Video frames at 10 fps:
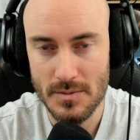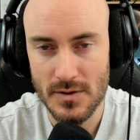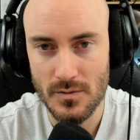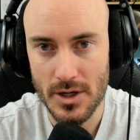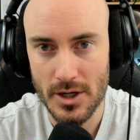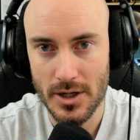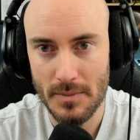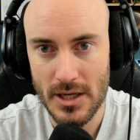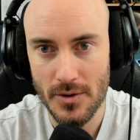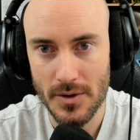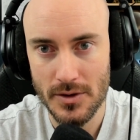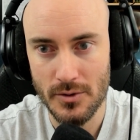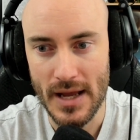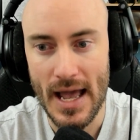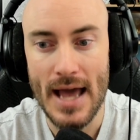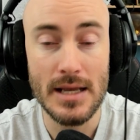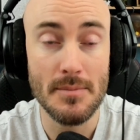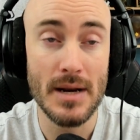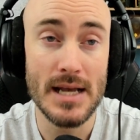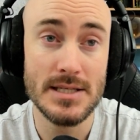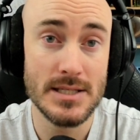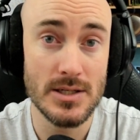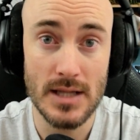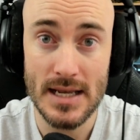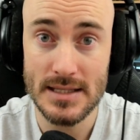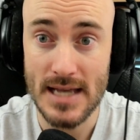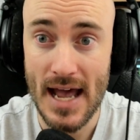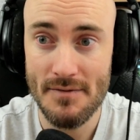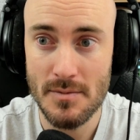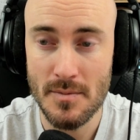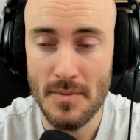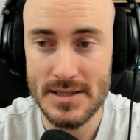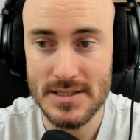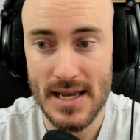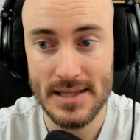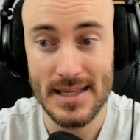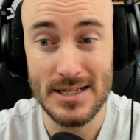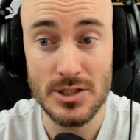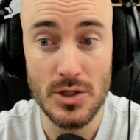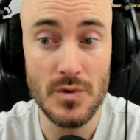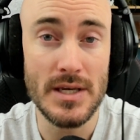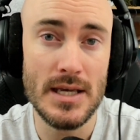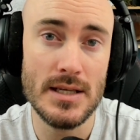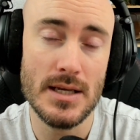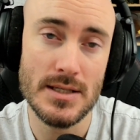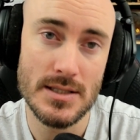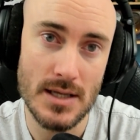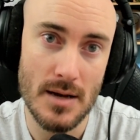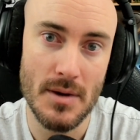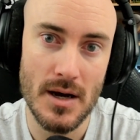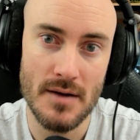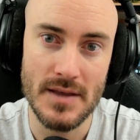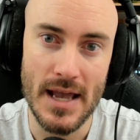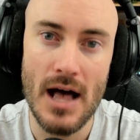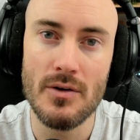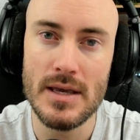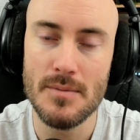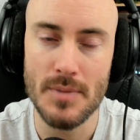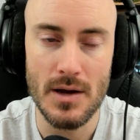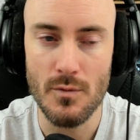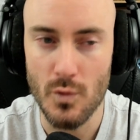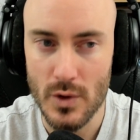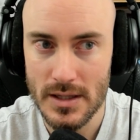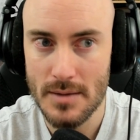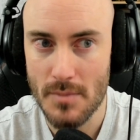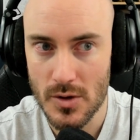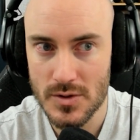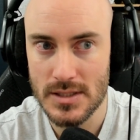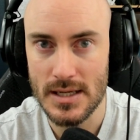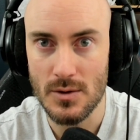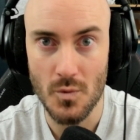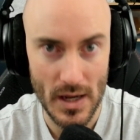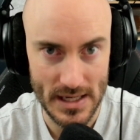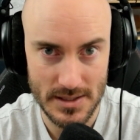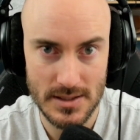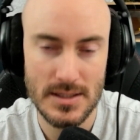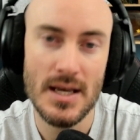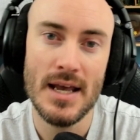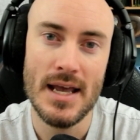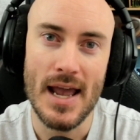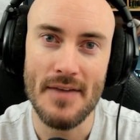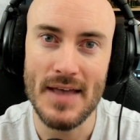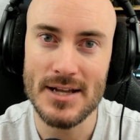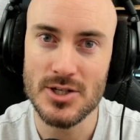of what you're going to be going through and adding, but I still like to have them in my tank. They do eat some of the algae, but really mostly waste. And that's